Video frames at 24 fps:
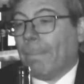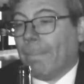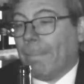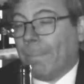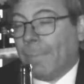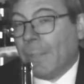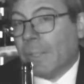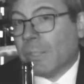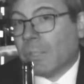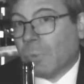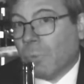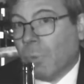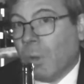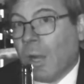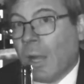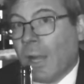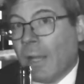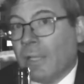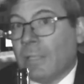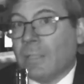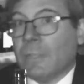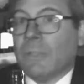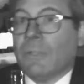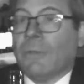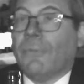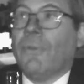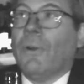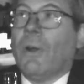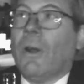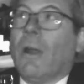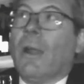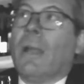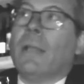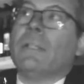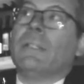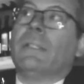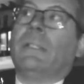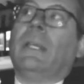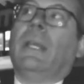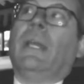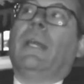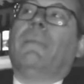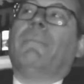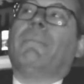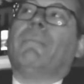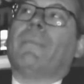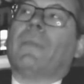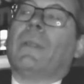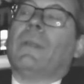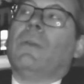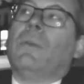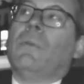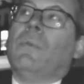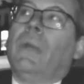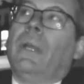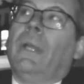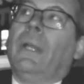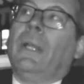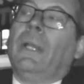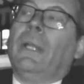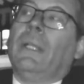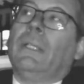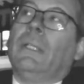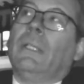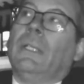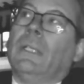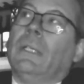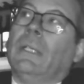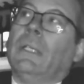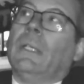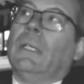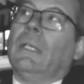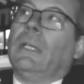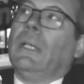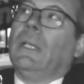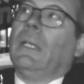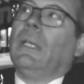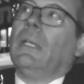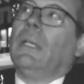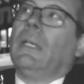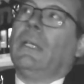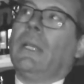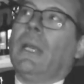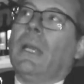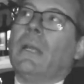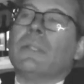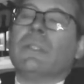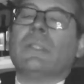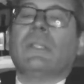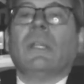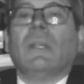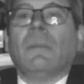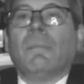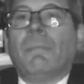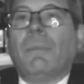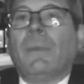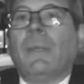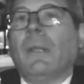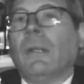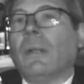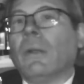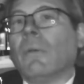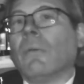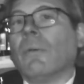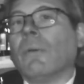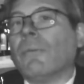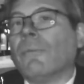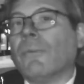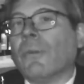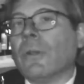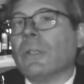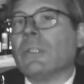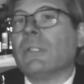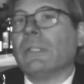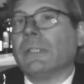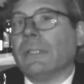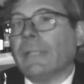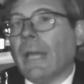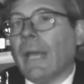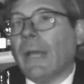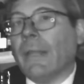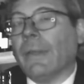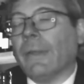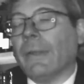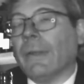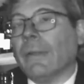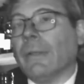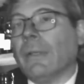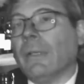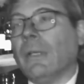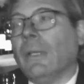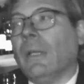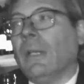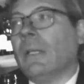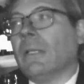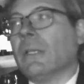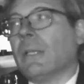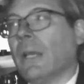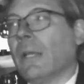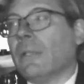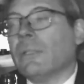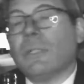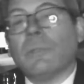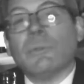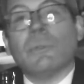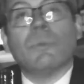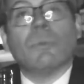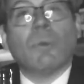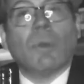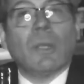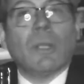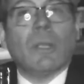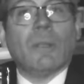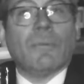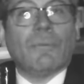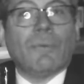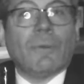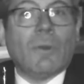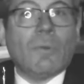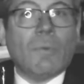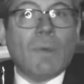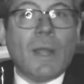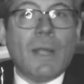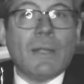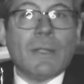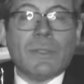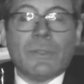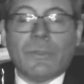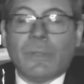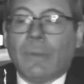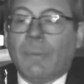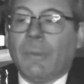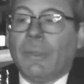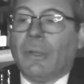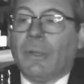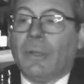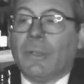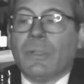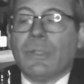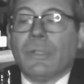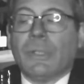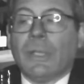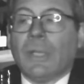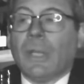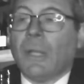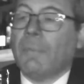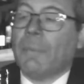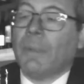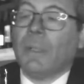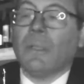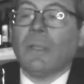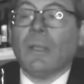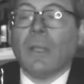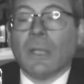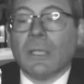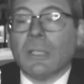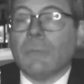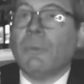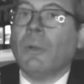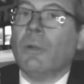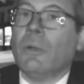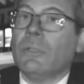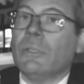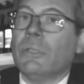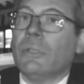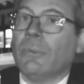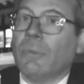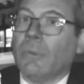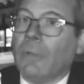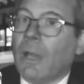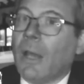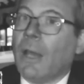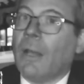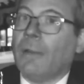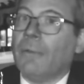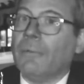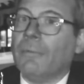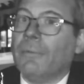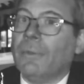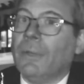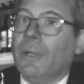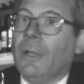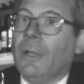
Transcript: this wine insofar as that when Kelsey and Peter were first together, Kelsey was working for a wine distributor, and she had been exposed to a lot of